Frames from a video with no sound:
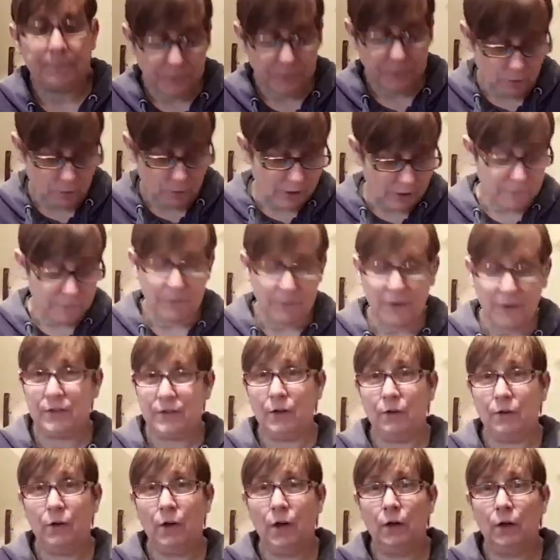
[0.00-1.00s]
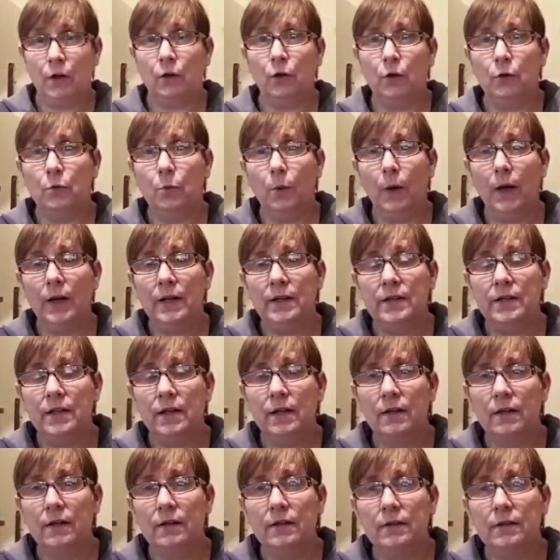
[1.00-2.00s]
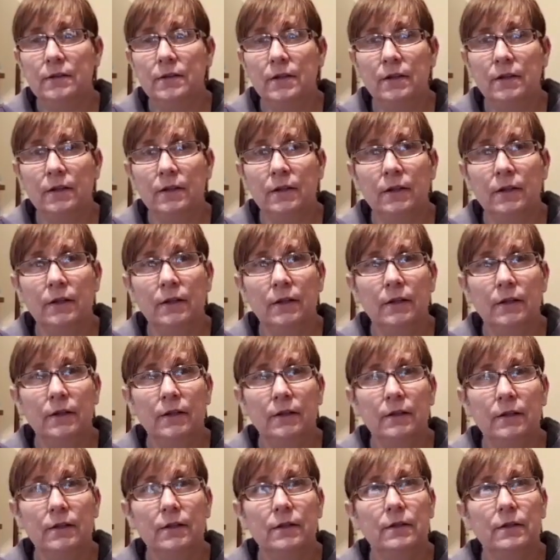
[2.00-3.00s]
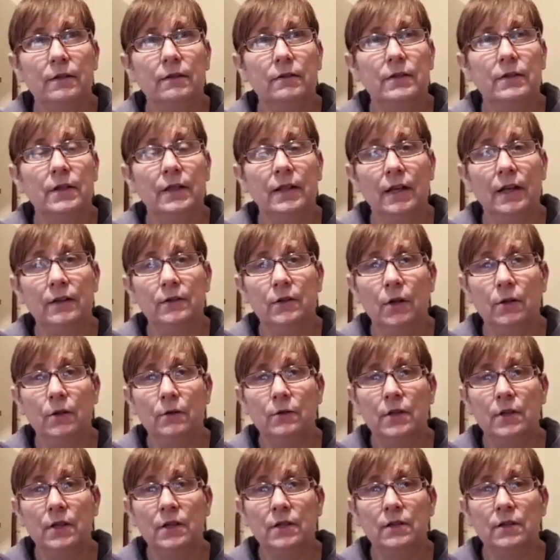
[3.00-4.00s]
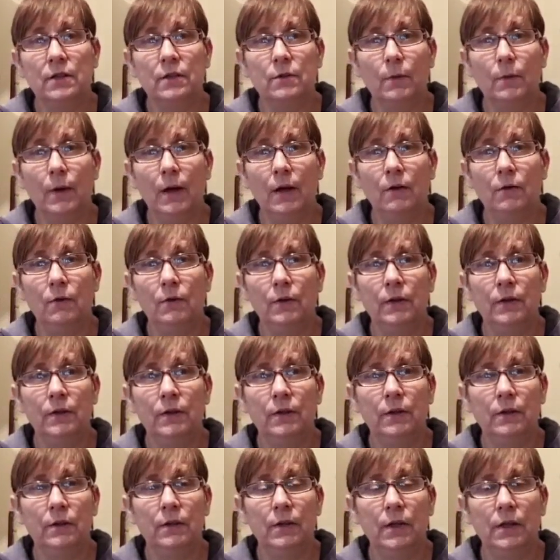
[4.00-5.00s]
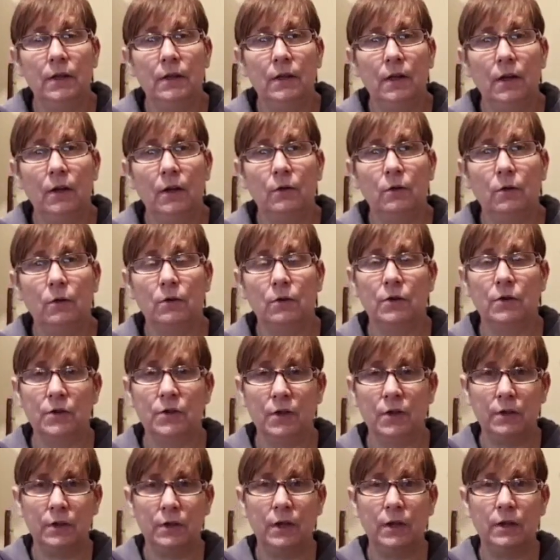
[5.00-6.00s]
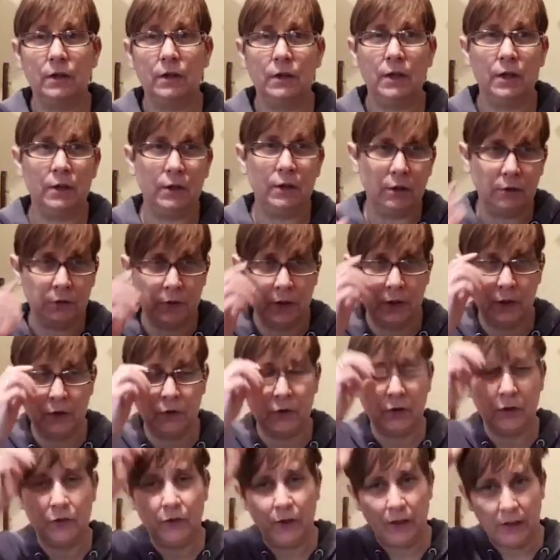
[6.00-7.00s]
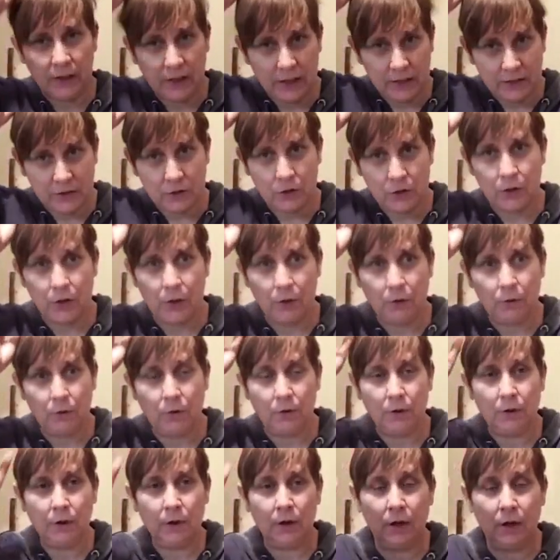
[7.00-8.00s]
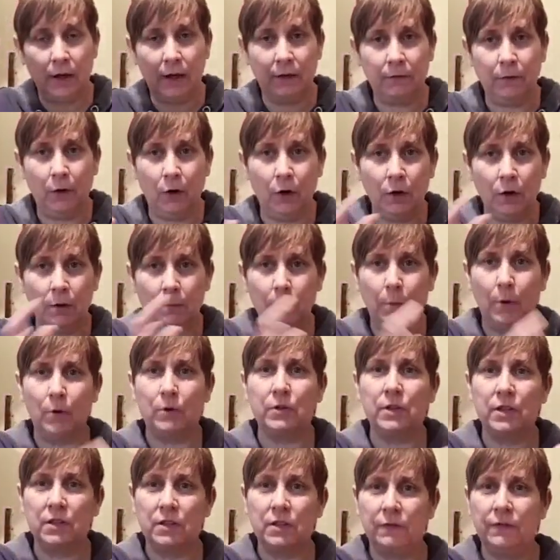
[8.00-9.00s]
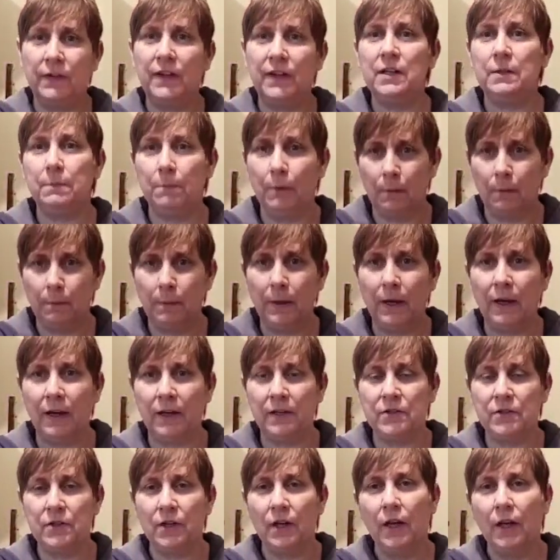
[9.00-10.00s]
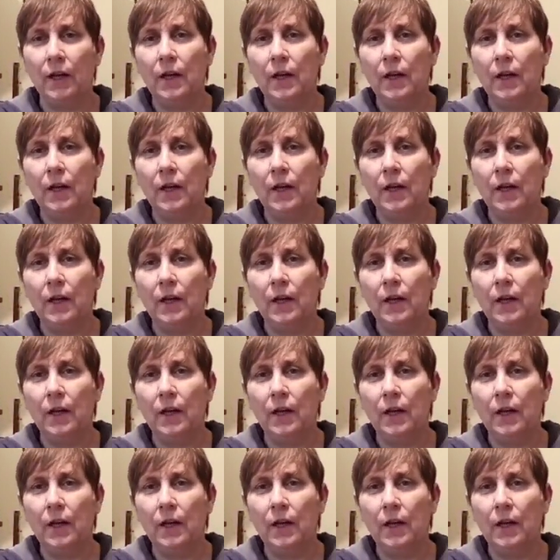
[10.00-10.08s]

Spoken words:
Craft fairs are a good way to get noticed as well in the local, because, you know, the other thing is, you know, I have Highland Boxes, the Facebook page,